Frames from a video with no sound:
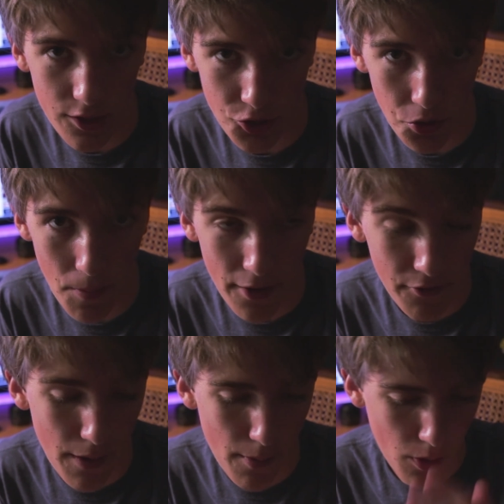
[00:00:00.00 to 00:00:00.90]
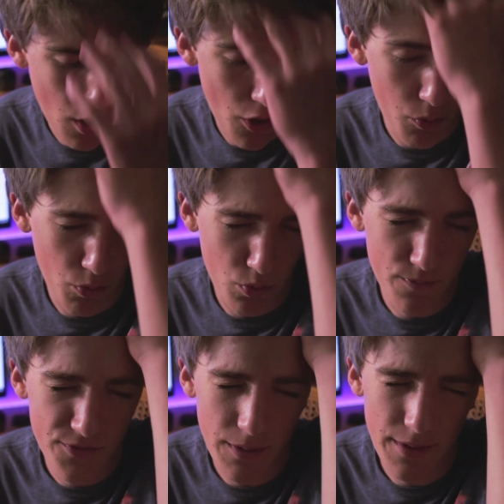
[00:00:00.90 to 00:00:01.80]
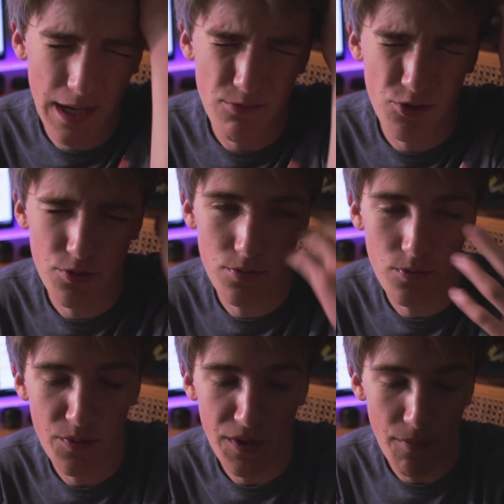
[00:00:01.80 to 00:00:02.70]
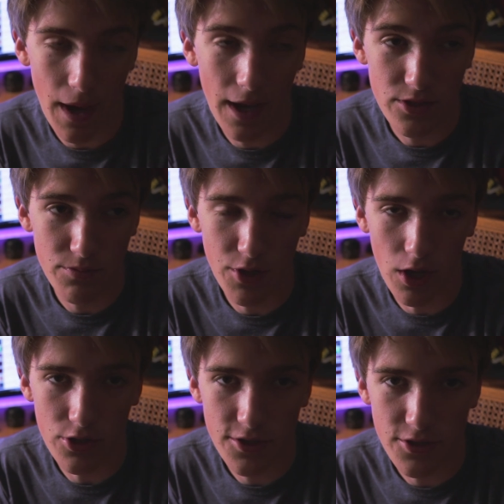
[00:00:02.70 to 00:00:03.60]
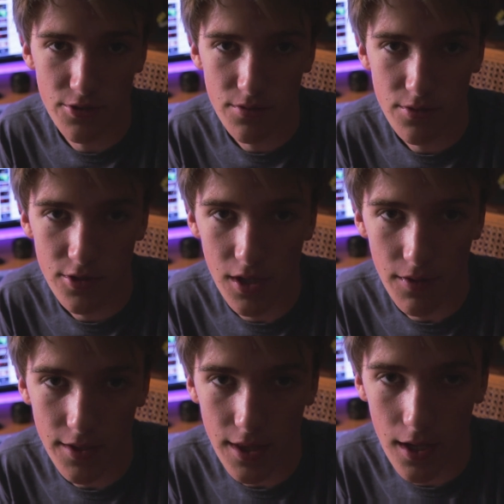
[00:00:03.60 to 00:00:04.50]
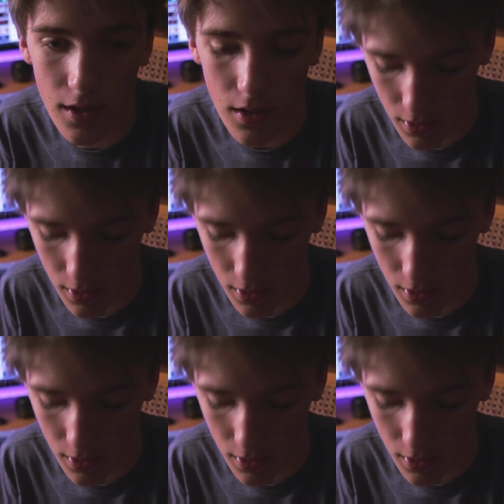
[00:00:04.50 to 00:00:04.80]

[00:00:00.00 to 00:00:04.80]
because your microfiber cloth will sometimes leave behind some dust and stuff like that.